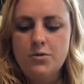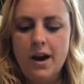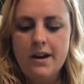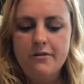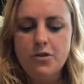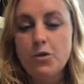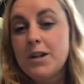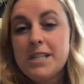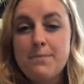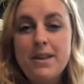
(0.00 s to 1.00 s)
to kind of
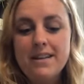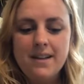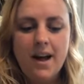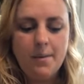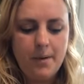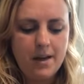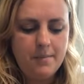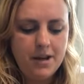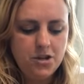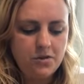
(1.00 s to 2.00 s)
crisp these up
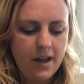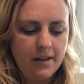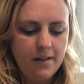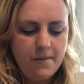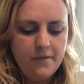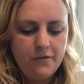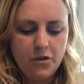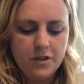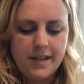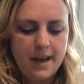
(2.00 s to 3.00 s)
and make sure that,
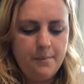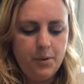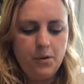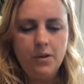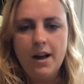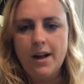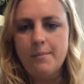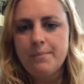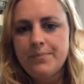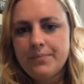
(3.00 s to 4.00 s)
for example,
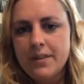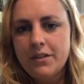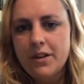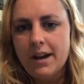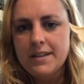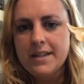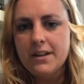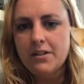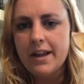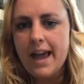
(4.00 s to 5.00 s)
you can kind of see
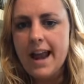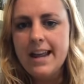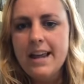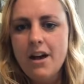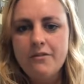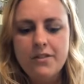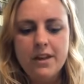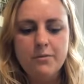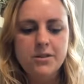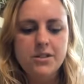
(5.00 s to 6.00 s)
there, like any of the